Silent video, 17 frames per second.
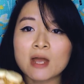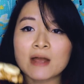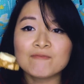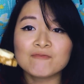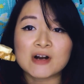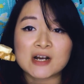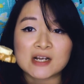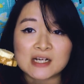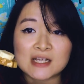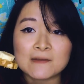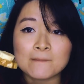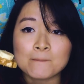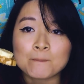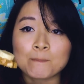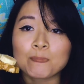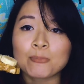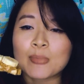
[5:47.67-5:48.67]
And
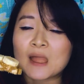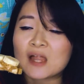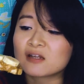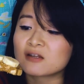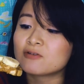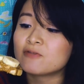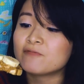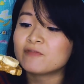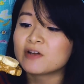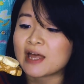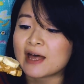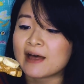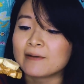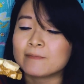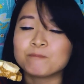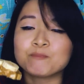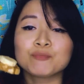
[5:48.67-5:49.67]
finally, let's not
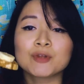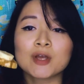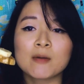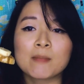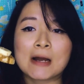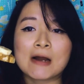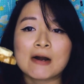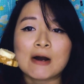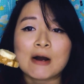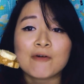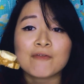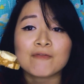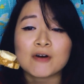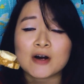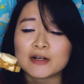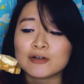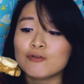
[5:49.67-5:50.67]
forget about our
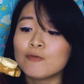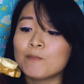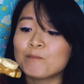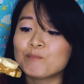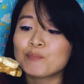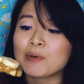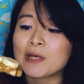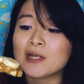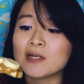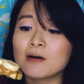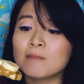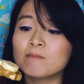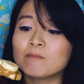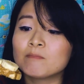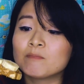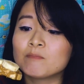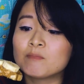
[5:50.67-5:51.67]
final peanut
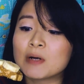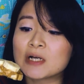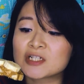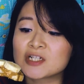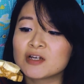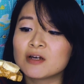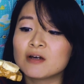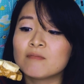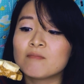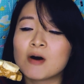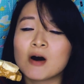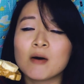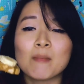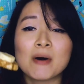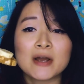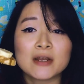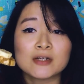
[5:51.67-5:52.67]
butter
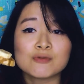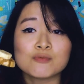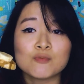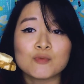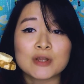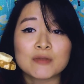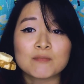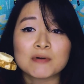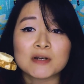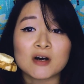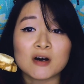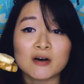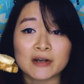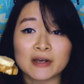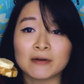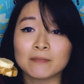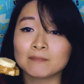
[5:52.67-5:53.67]
Marmite with
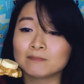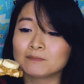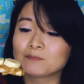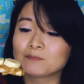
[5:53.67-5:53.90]
banana.